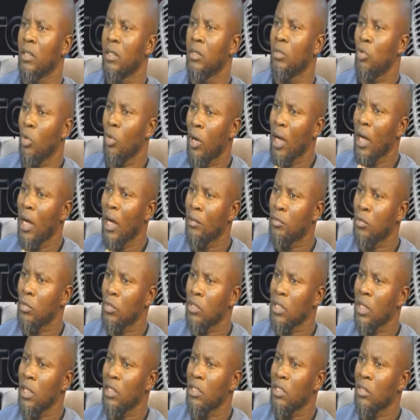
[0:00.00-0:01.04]
do I have to
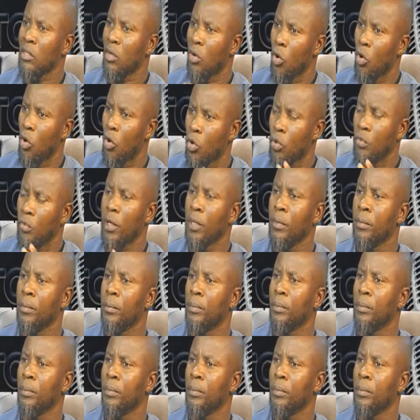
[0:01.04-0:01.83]
start all over?